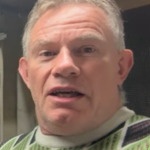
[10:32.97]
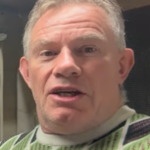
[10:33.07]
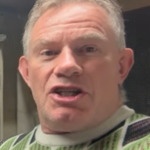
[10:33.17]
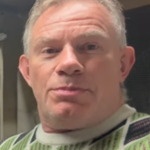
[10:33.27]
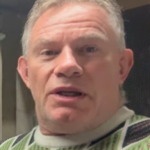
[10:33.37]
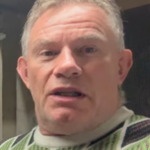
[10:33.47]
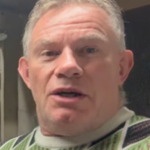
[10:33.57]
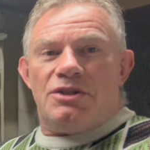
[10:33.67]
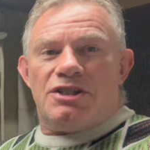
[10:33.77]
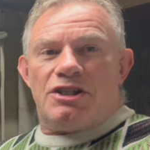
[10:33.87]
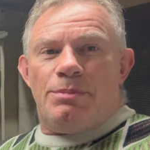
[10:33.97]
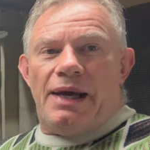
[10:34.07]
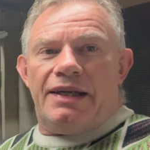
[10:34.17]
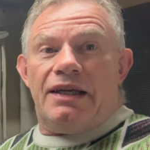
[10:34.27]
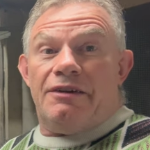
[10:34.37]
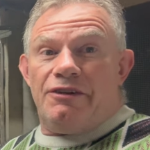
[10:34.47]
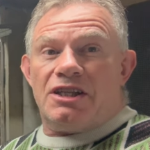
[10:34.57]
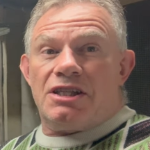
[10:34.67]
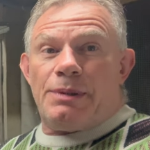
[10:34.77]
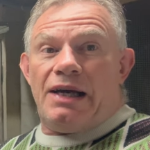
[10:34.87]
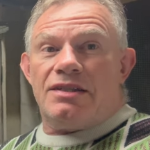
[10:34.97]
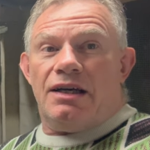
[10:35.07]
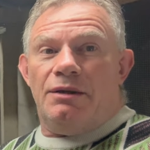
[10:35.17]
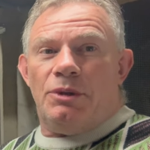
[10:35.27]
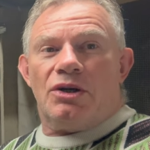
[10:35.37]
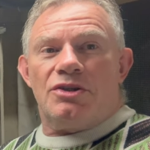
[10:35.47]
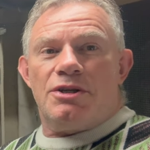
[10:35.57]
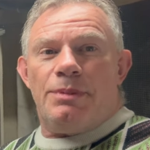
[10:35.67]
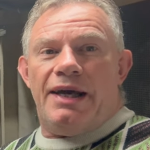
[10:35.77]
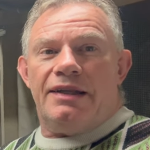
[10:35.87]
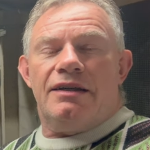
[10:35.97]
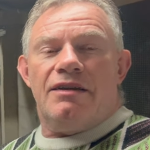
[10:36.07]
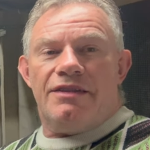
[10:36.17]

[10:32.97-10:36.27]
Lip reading: Just put the Lotus to bed and I think it's about time I got to bed.